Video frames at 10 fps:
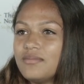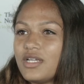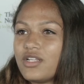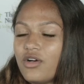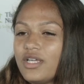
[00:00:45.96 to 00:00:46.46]

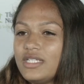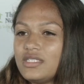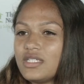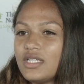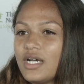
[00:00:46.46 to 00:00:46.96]
a lot
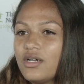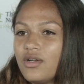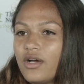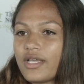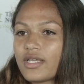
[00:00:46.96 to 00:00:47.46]
easier now.
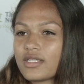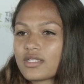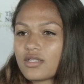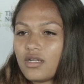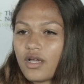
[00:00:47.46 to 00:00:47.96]
Like,
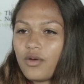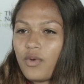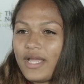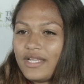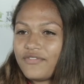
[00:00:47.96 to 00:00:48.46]
it's like a
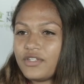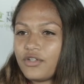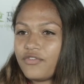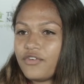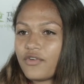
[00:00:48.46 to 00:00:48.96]
weight
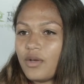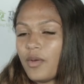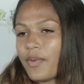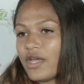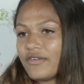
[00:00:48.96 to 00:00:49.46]
lifted off of like
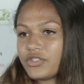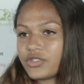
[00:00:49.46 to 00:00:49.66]
my parents'